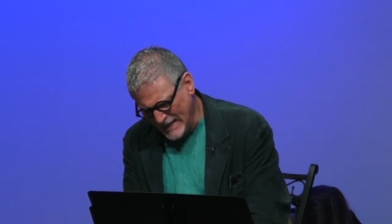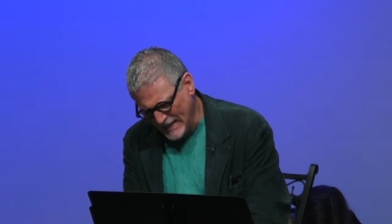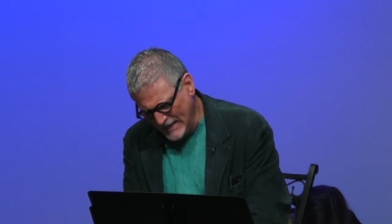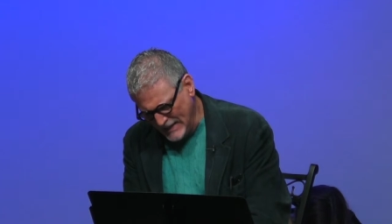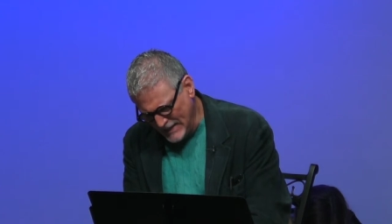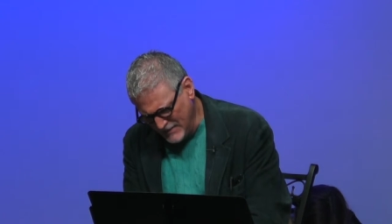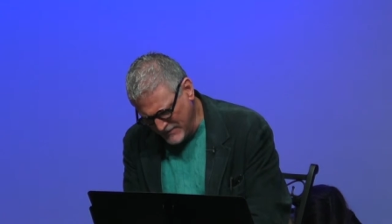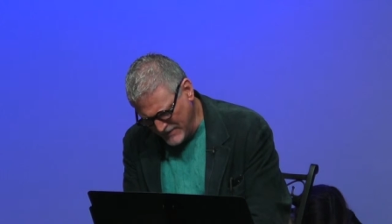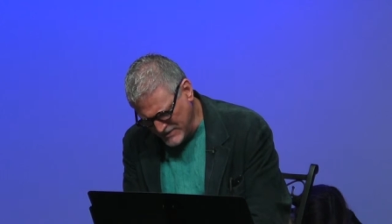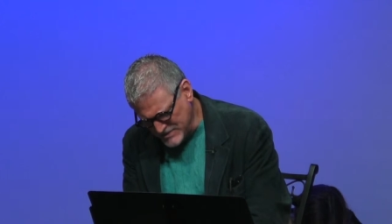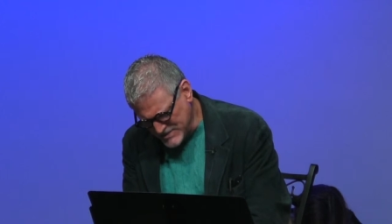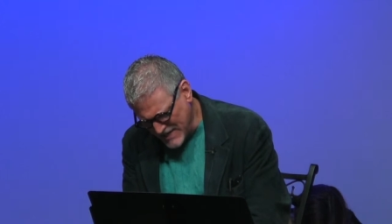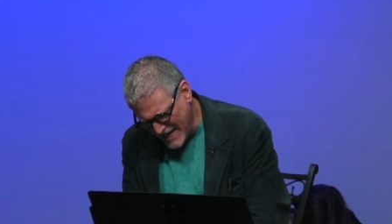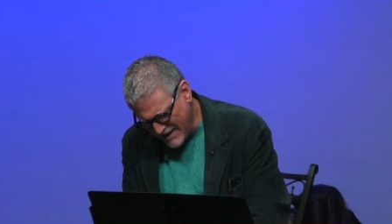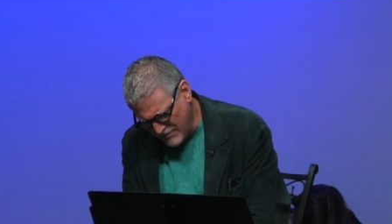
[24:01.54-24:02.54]
living
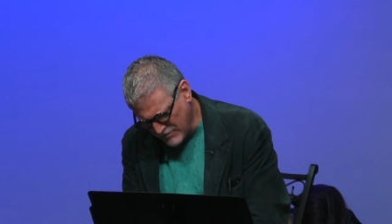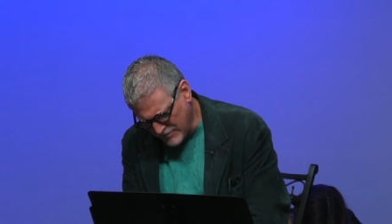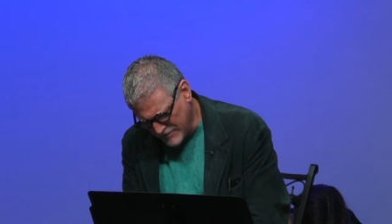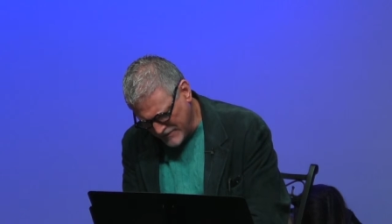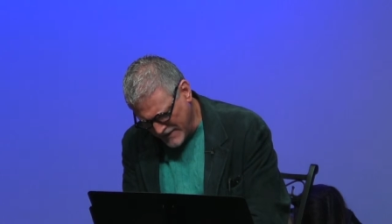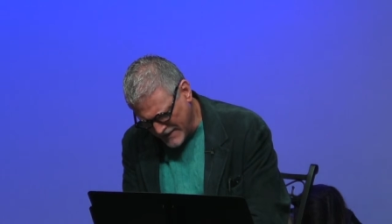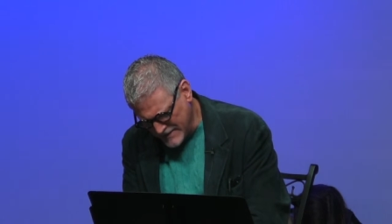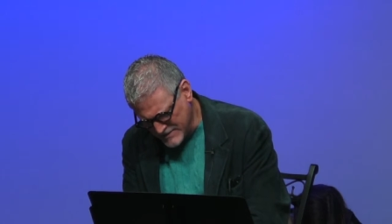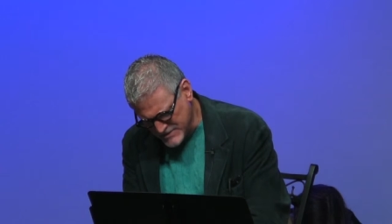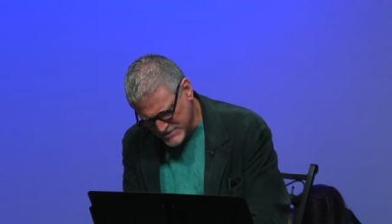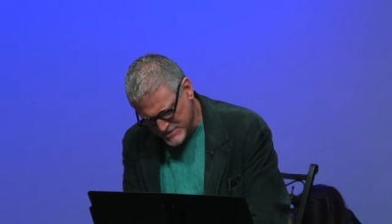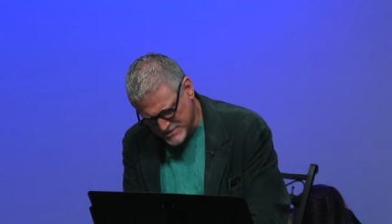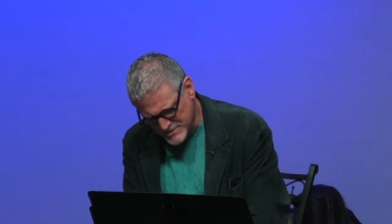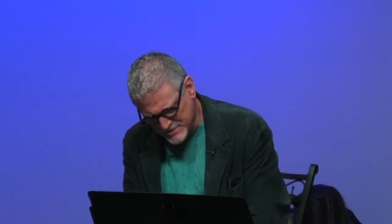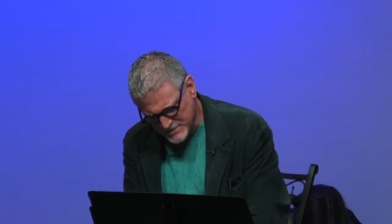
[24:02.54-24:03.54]

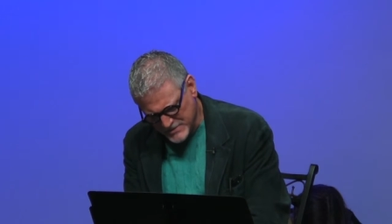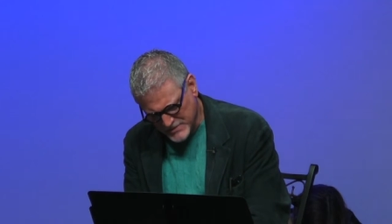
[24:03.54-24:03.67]
sacrifice,